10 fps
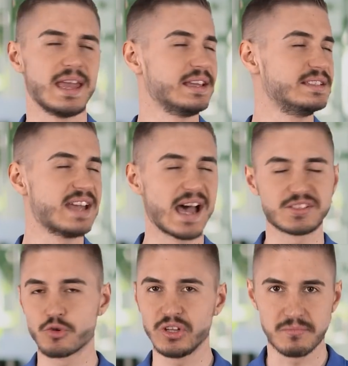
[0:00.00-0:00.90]
it
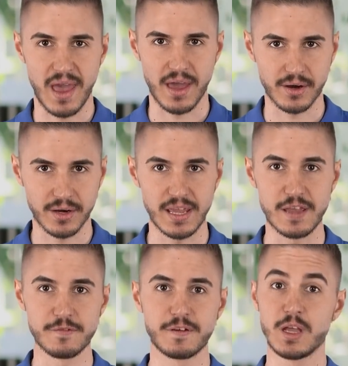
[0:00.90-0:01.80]
doesn't really matter
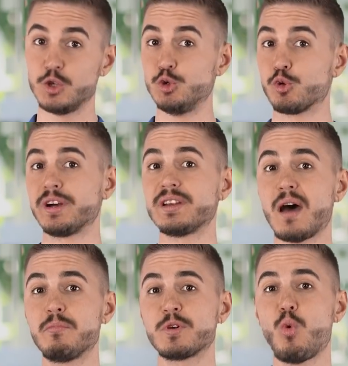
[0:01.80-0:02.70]
if you're
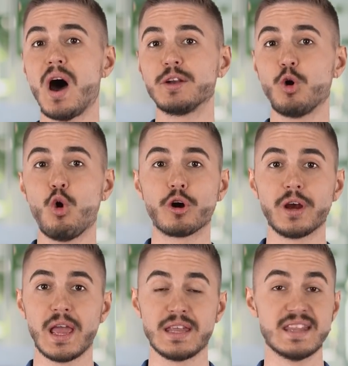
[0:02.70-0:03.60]
number 1
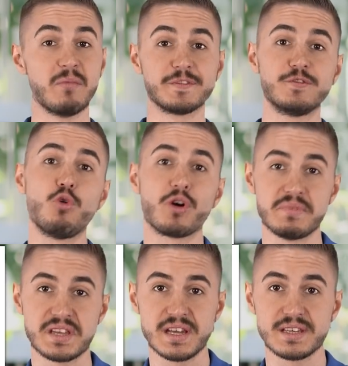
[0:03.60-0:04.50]
or number 4
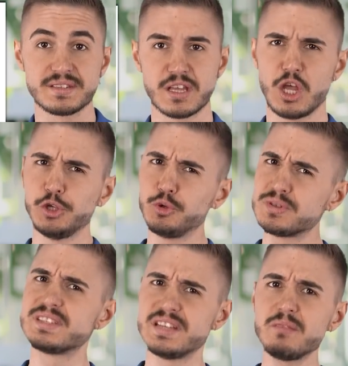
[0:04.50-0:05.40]
because you'll
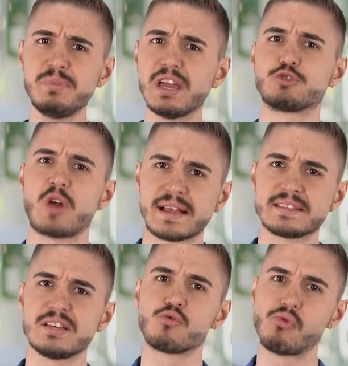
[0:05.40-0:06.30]
still be
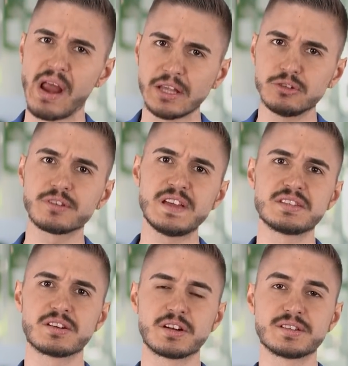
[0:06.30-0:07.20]
attracting regular
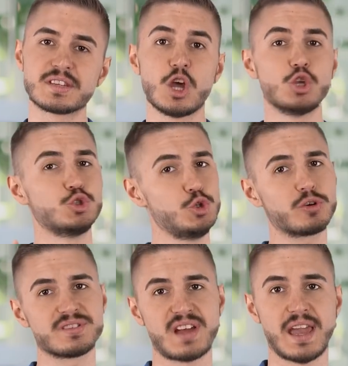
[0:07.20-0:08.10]
visitors to
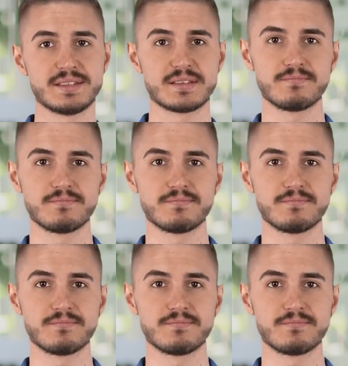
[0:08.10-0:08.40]
your site.